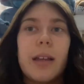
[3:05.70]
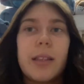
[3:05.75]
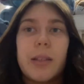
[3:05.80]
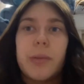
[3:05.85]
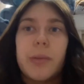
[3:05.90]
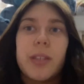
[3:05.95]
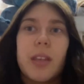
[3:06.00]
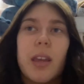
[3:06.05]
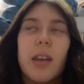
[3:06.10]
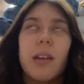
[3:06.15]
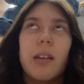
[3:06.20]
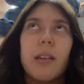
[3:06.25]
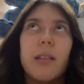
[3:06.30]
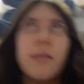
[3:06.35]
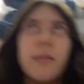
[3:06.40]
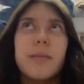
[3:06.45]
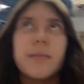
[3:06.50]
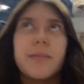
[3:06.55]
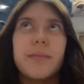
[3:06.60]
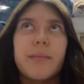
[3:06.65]
I was saying,
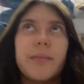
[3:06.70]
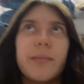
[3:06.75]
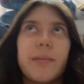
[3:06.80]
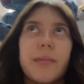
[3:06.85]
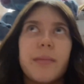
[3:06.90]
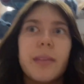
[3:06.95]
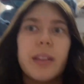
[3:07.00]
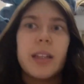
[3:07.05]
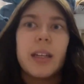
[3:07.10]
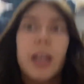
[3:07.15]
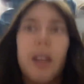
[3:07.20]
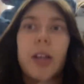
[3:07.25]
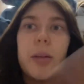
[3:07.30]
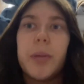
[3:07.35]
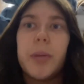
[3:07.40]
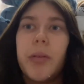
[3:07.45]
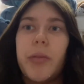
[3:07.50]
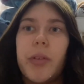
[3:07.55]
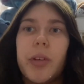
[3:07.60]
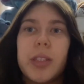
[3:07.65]
I
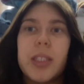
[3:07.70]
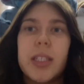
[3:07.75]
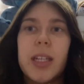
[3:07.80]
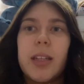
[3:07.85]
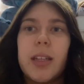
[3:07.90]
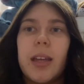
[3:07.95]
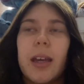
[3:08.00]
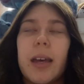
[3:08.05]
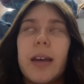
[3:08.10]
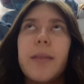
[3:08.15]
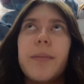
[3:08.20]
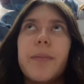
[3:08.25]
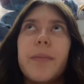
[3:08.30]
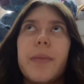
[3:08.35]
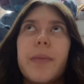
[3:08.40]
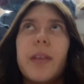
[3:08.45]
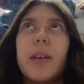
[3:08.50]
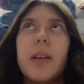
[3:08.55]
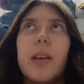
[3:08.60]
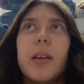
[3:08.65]
completely forgot to tell you,
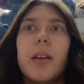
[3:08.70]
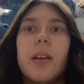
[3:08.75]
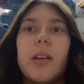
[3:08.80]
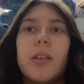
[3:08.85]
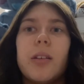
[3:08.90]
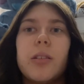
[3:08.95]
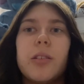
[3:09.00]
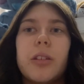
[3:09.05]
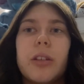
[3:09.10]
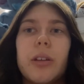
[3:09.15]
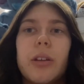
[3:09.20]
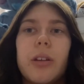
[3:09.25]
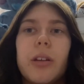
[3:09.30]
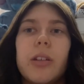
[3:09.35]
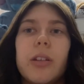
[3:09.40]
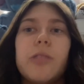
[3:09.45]
so it's